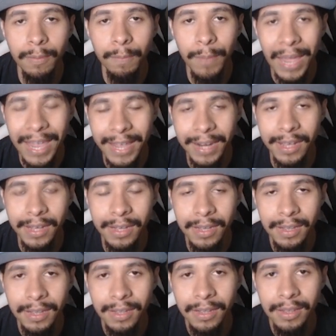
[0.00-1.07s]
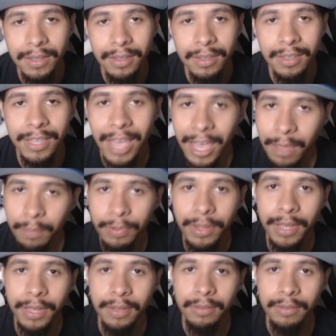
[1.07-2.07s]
beta gameplay.